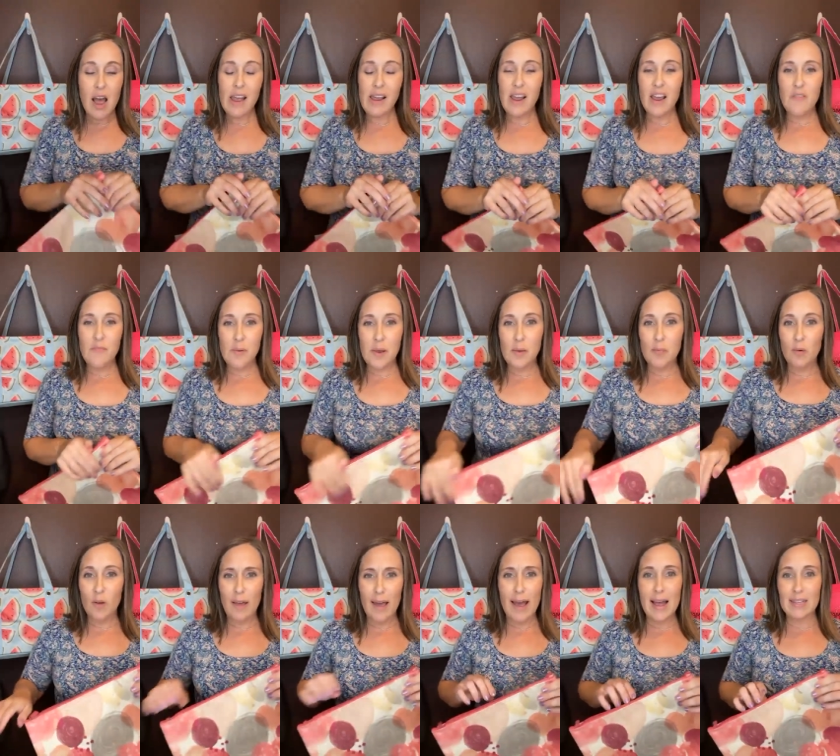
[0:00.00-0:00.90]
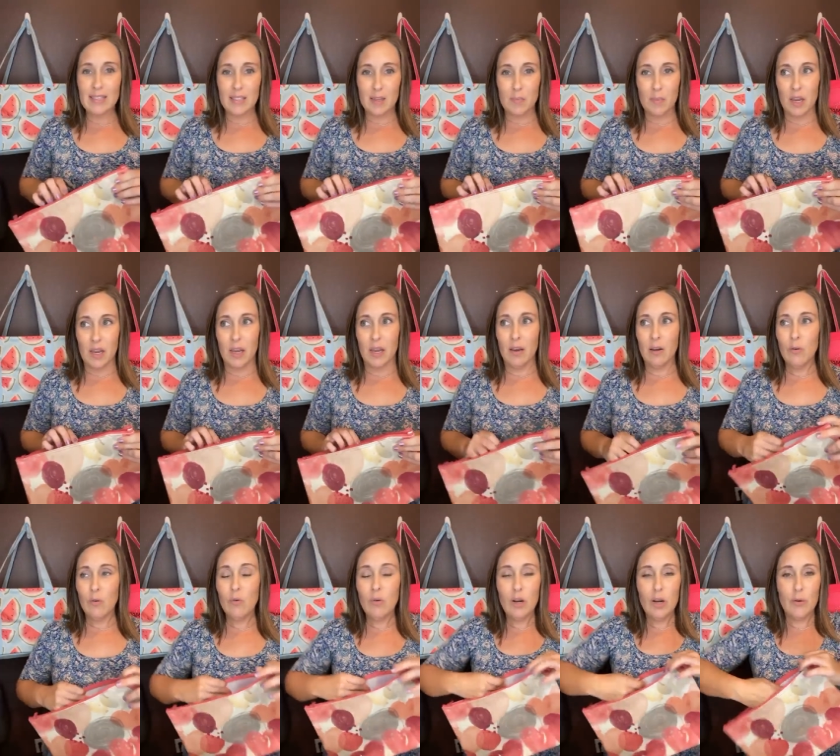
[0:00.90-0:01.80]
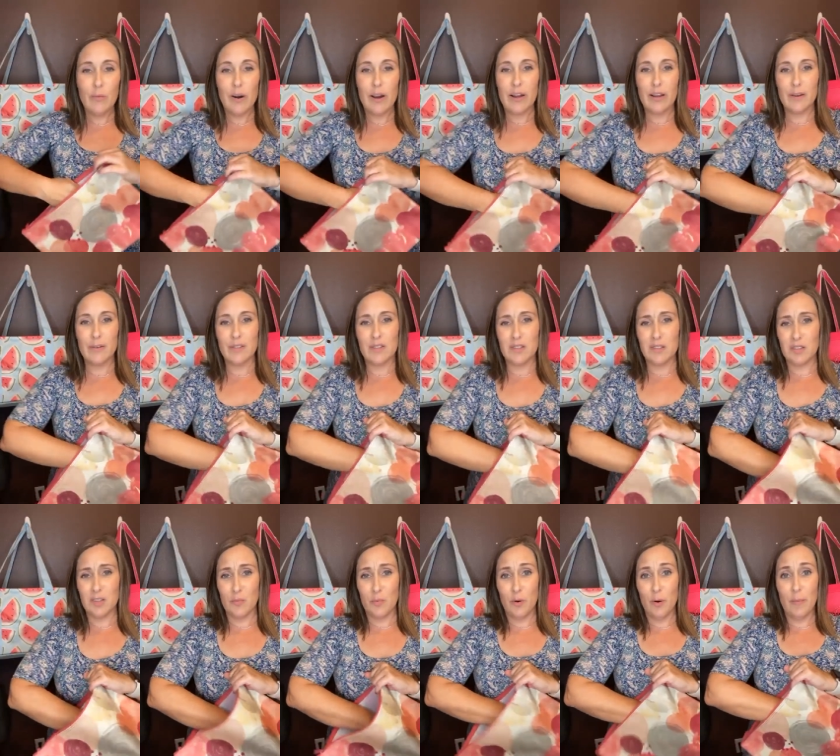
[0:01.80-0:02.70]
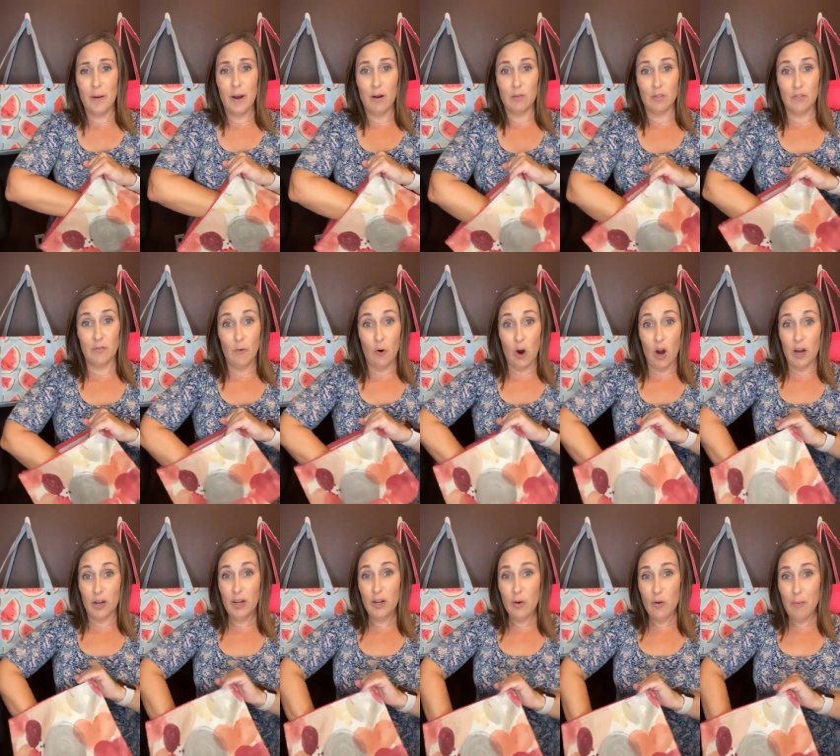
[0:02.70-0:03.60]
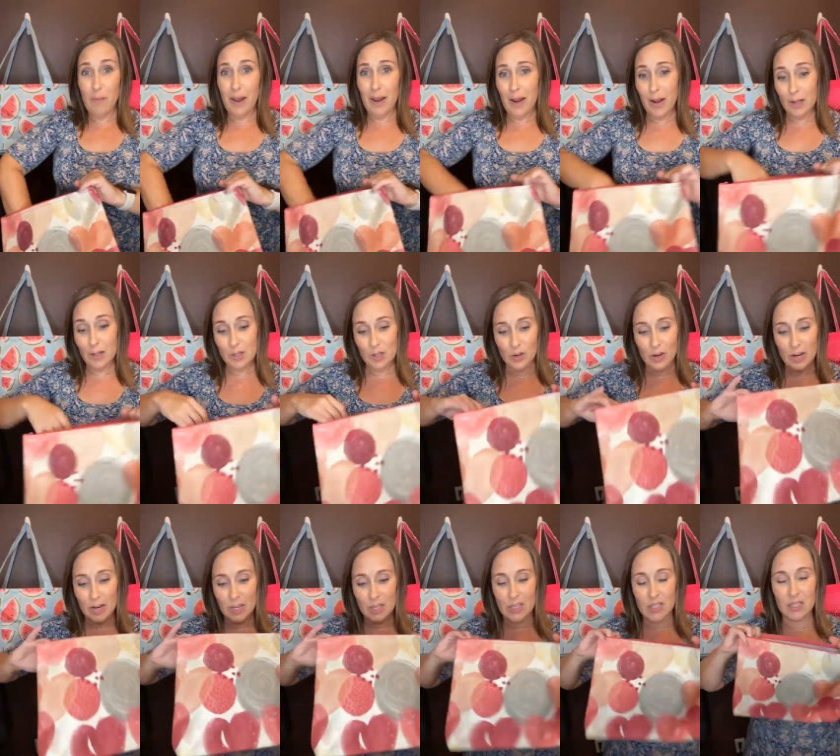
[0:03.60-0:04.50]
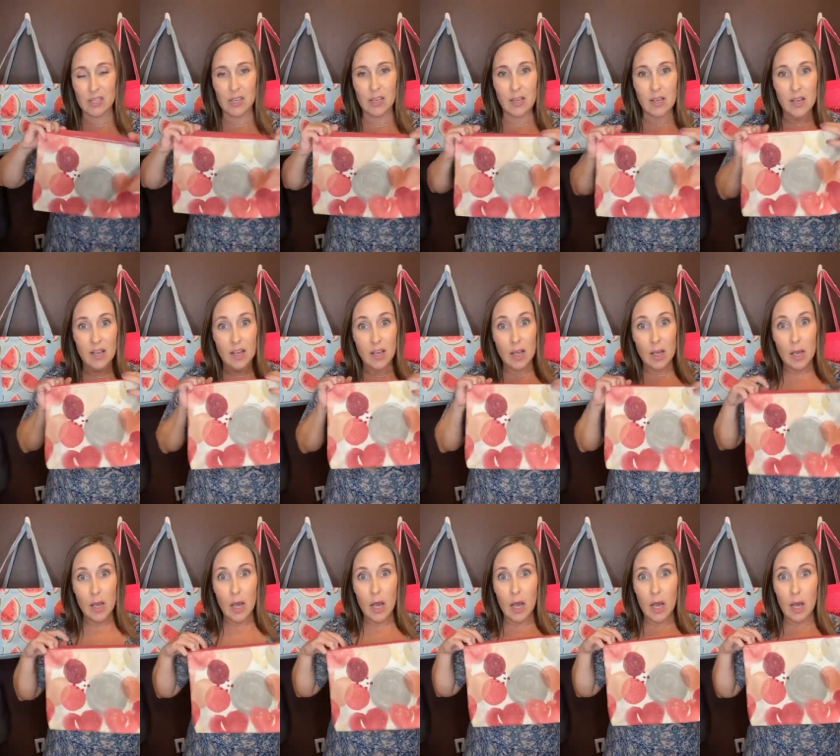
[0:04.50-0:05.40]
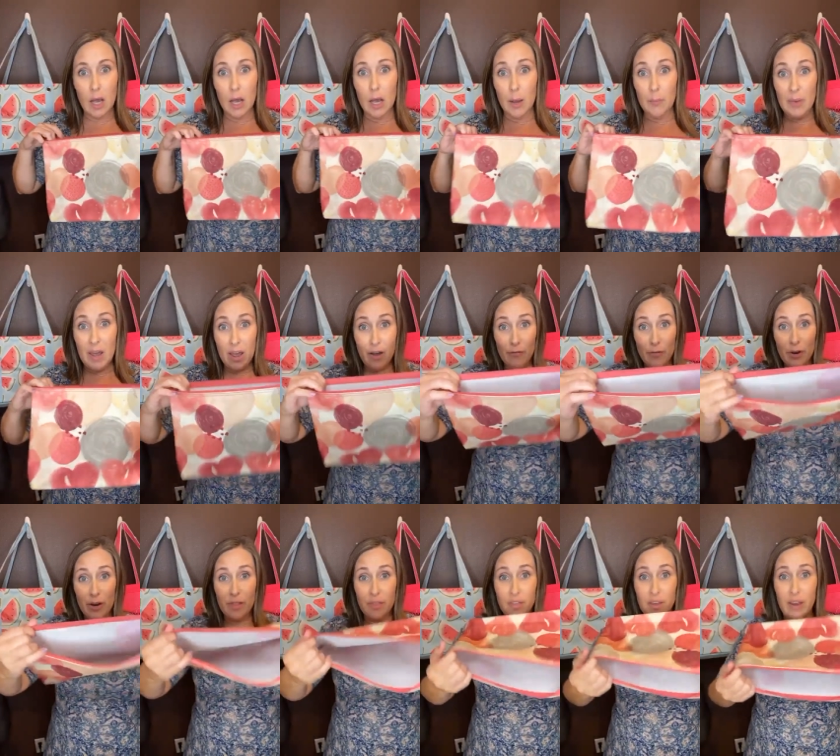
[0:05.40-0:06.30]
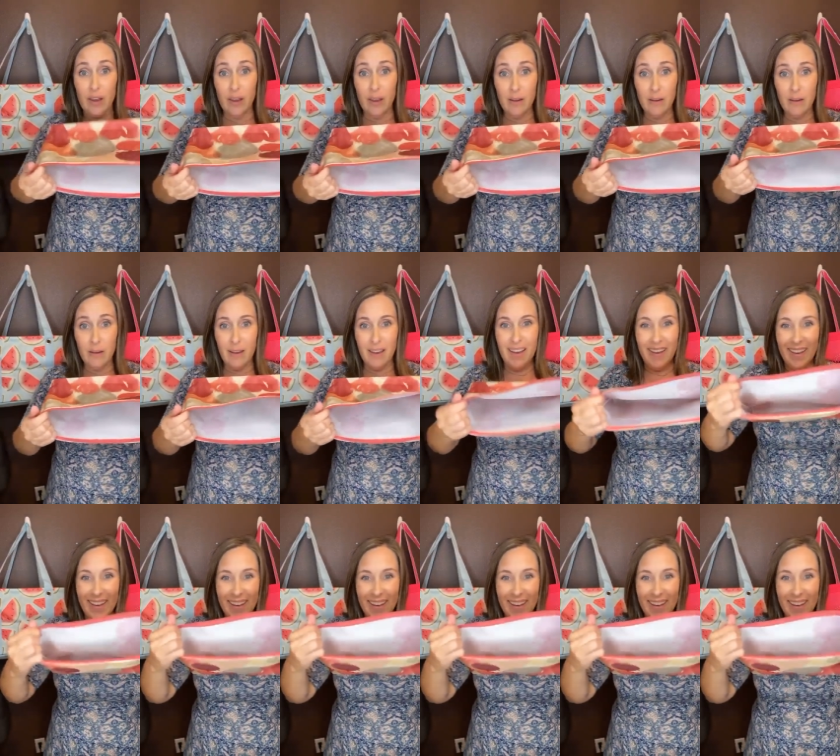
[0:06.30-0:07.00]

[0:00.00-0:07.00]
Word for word: I have people ask me, what do I use the zipper pouch for? You know what my answer is? um, everything.